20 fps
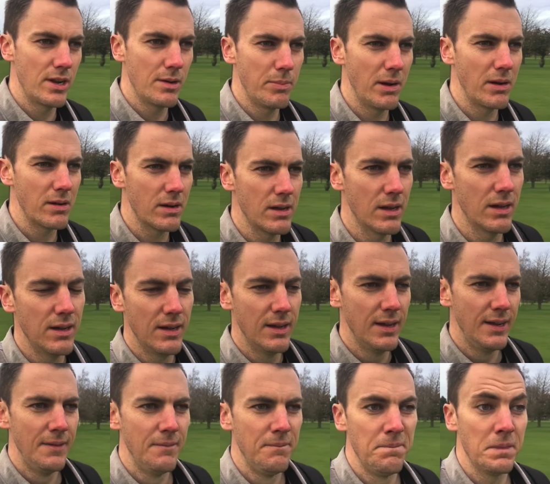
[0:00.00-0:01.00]
in the bunker,
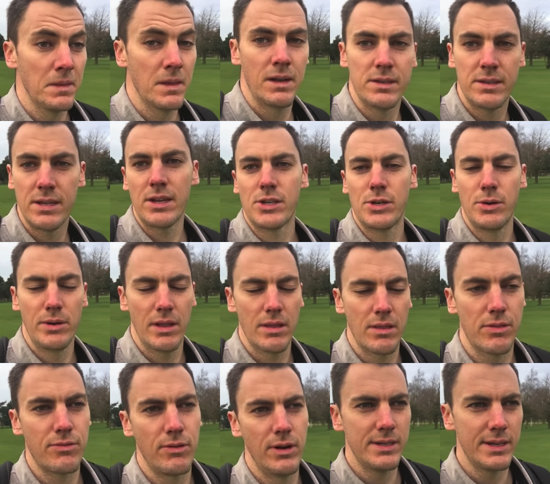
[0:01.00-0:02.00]
and it takes you
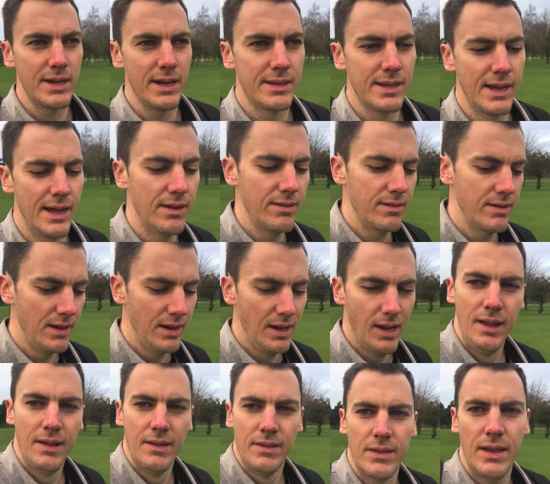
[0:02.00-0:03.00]
another three to get down,
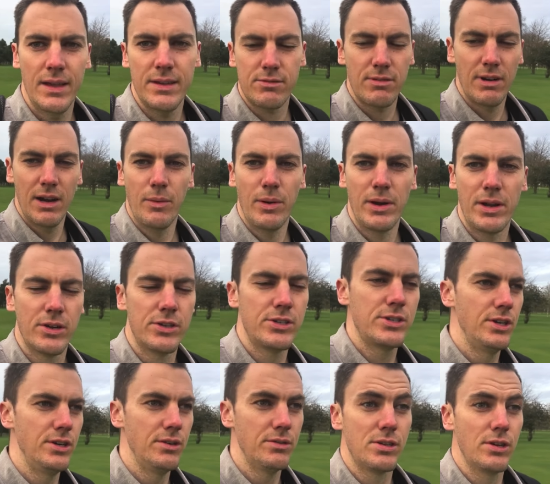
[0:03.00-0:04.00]
that straight away
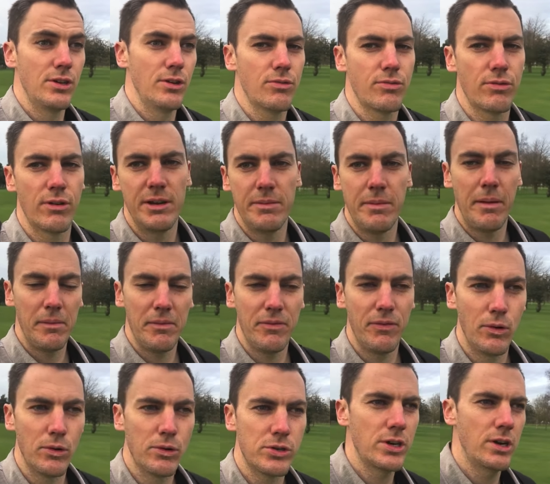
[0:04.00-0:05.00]
costs you two, three, maybe
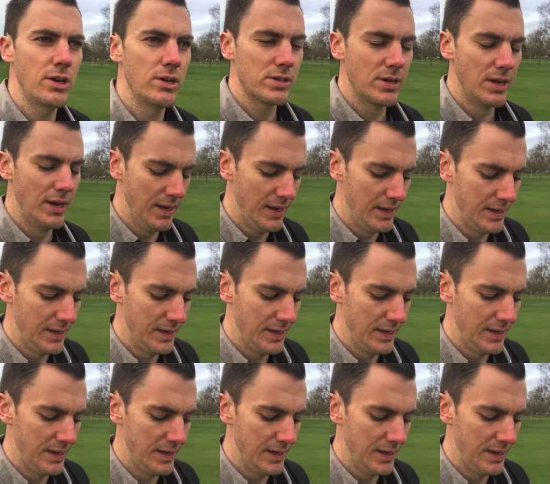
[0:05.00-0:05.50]
four shots.